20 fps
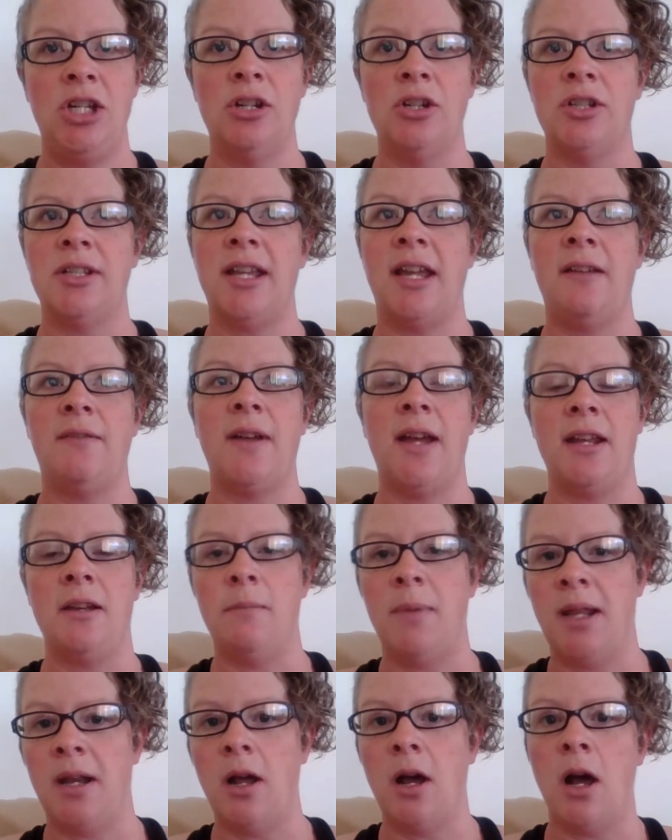years I've kind of
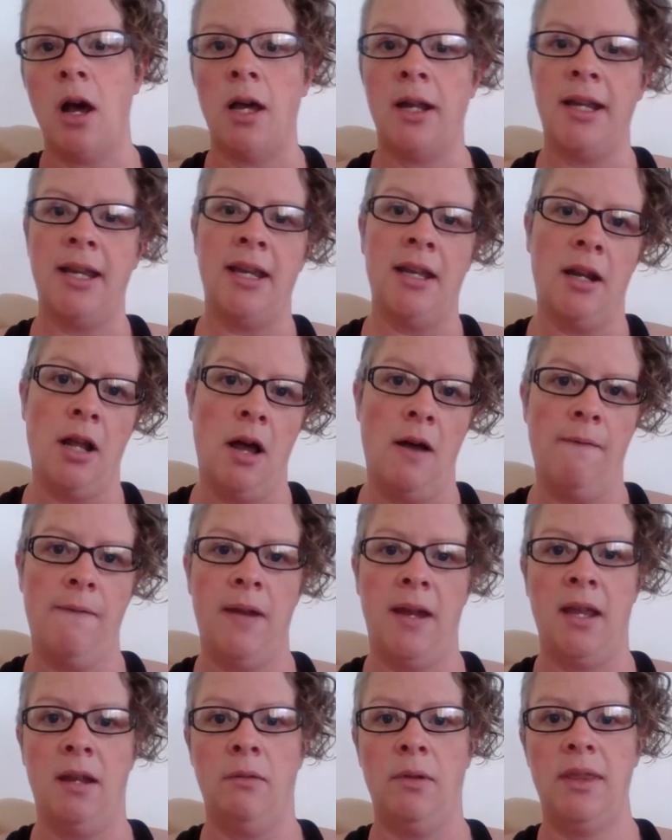been on again, off
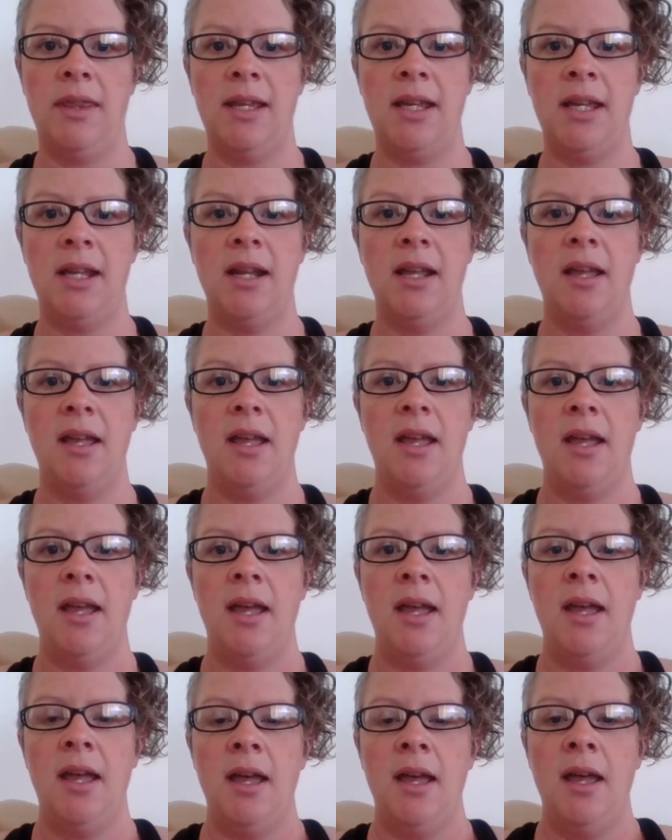again with it.
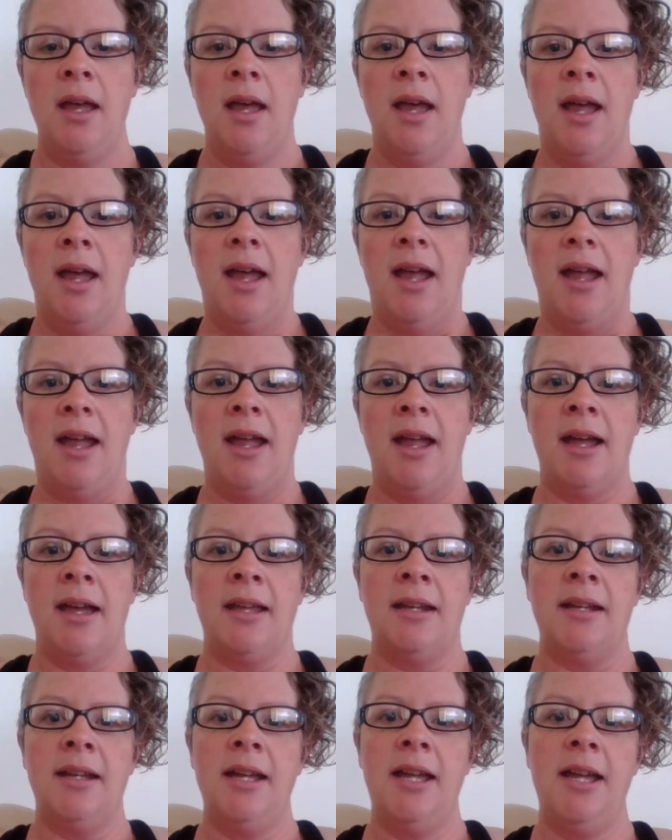
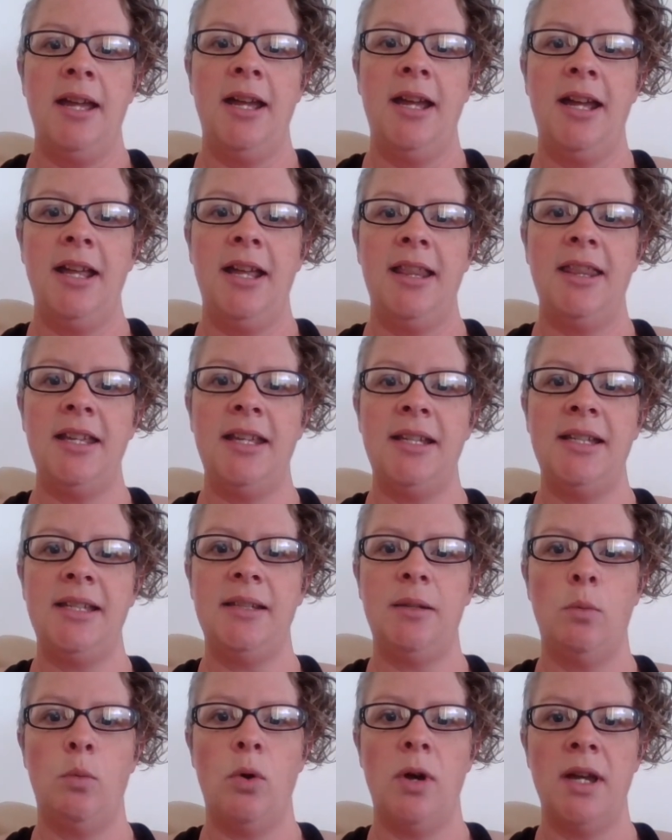And
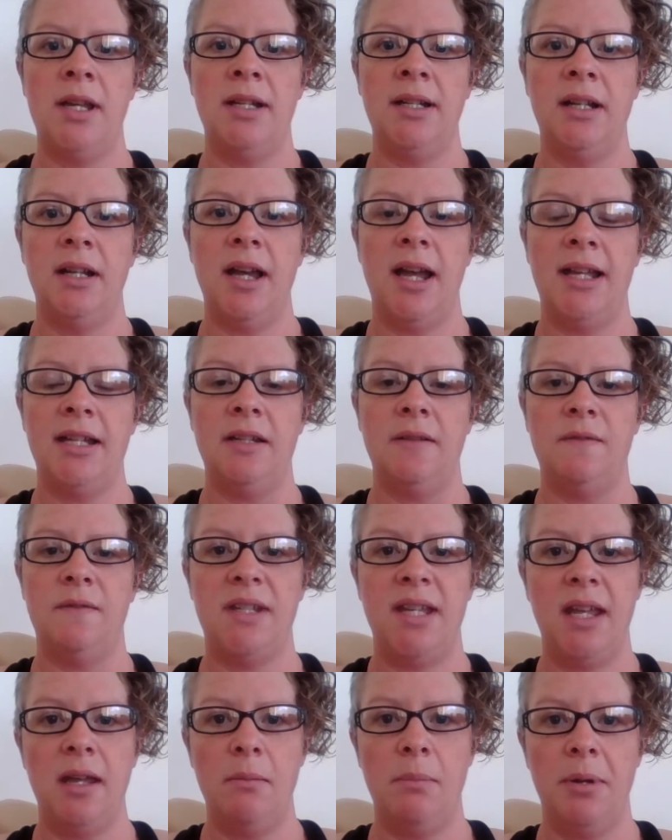this one kind of
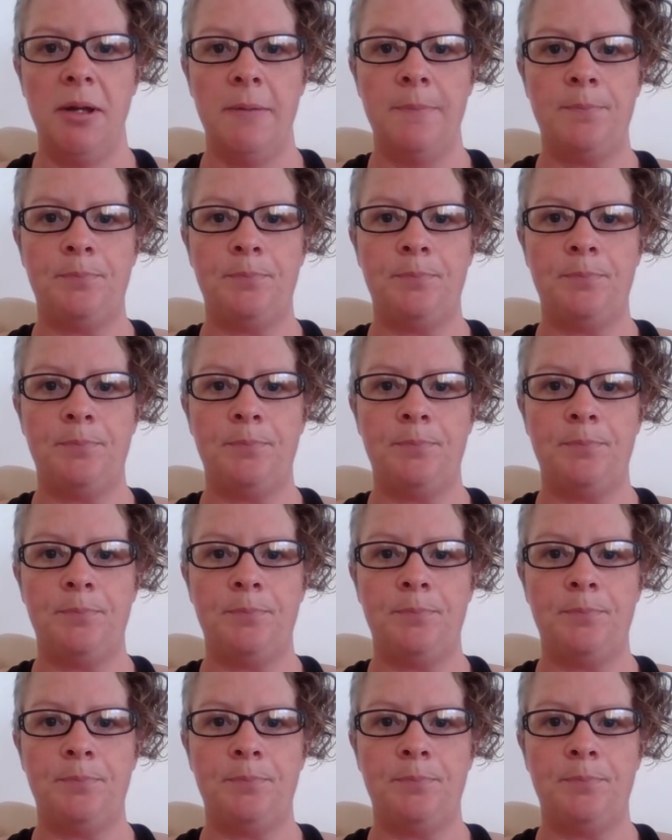tip